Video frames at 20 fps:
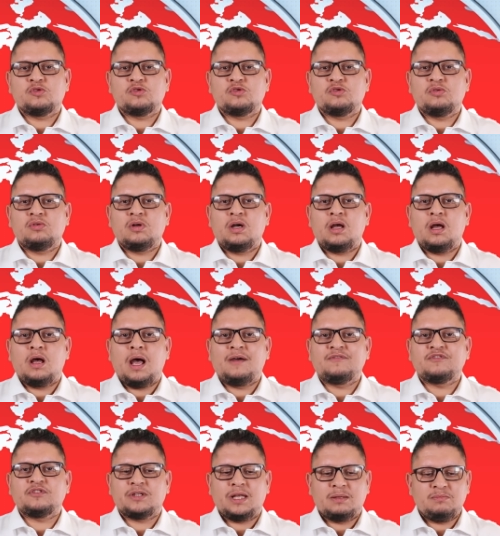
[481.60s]
also uh,
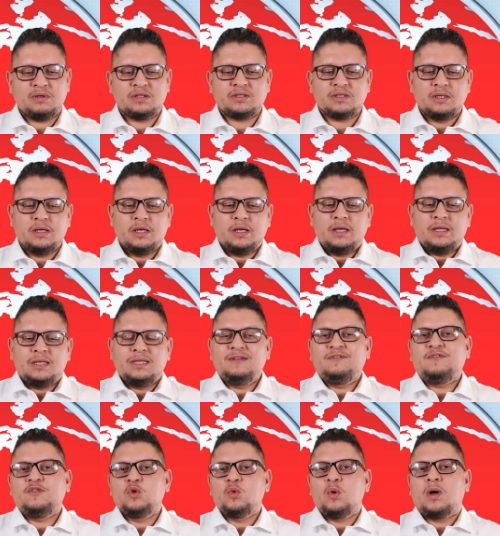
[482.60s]
after that. But
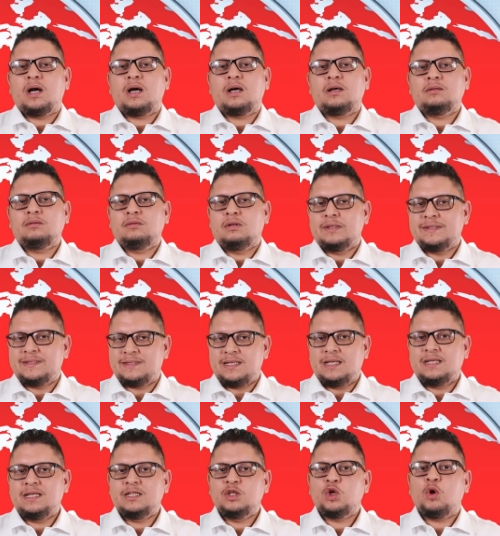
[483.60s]
if you are
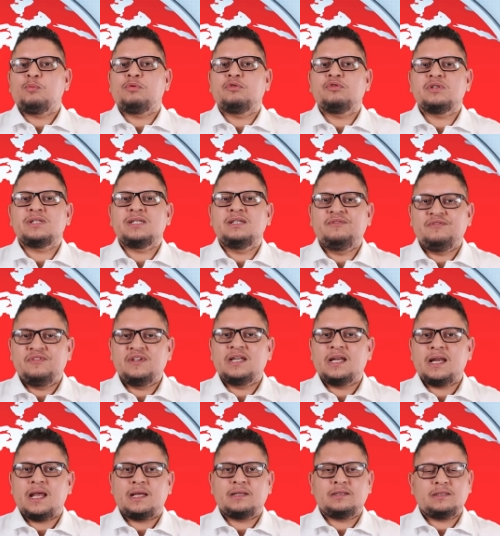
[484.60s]
selling your products in
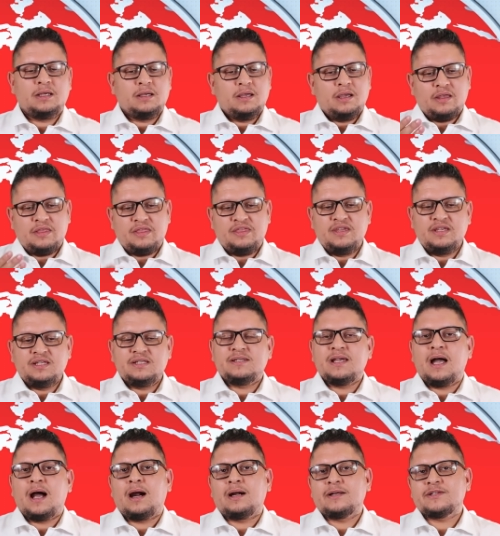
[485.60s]
Finland, these
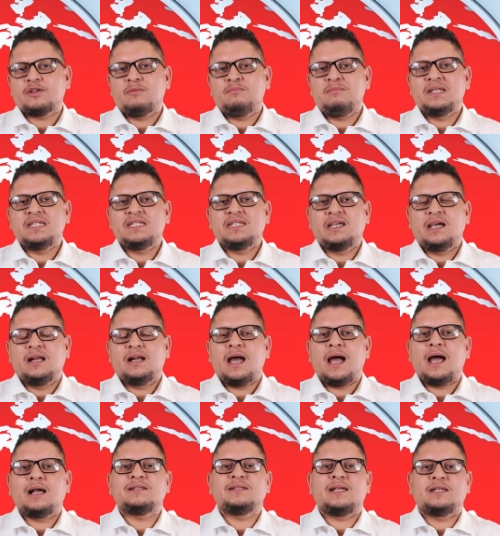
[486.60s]
are some medical
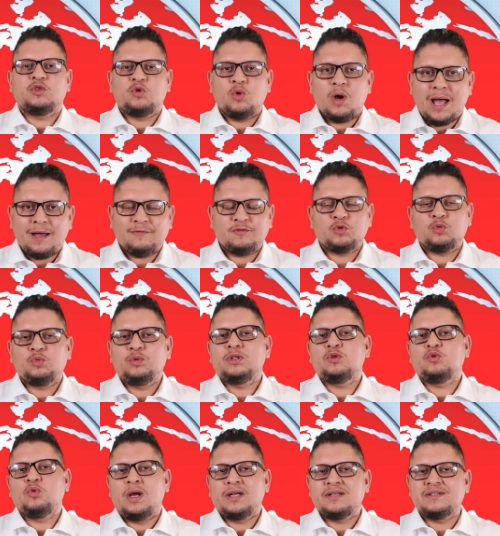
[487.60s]
acts that you have to
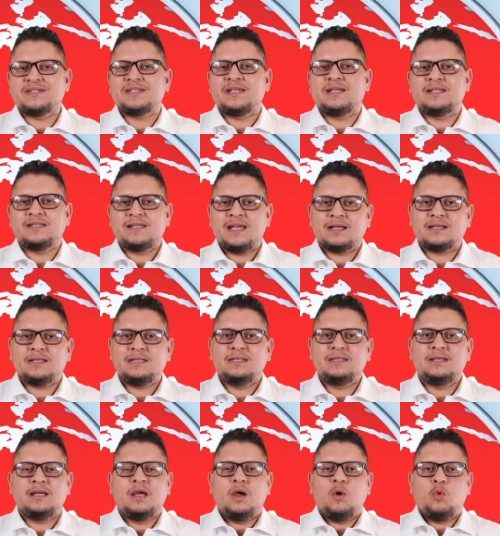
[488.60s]
read to understand
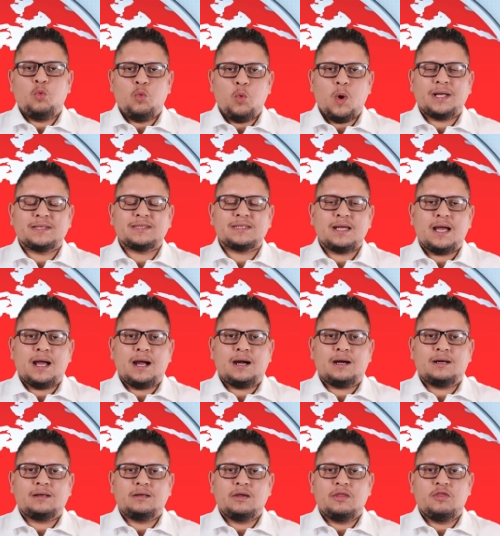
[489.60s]
exactly what
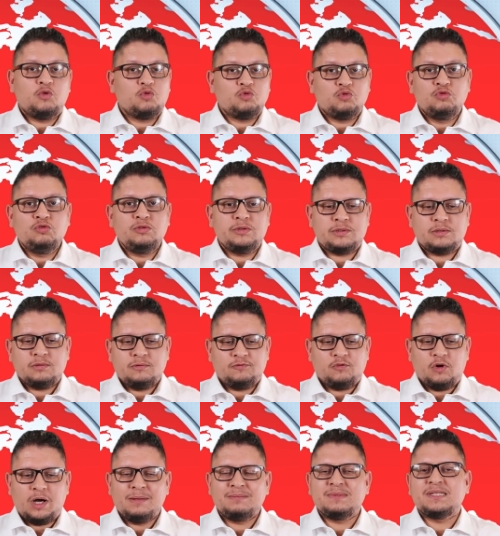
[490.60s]
are the rules
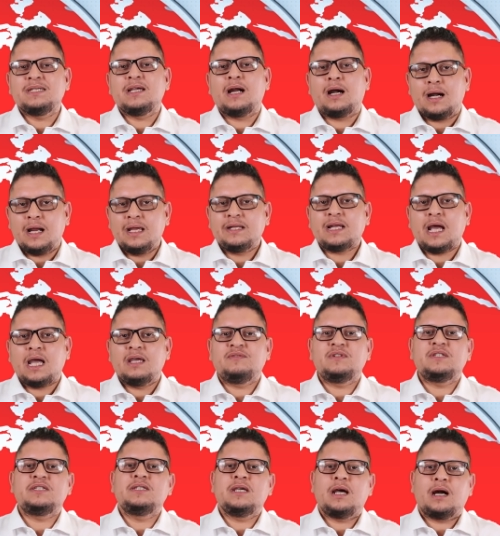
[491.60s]
for MDR and
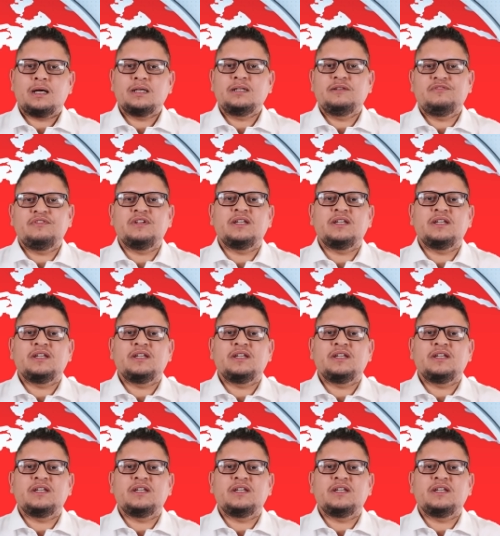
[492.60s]
IVDR in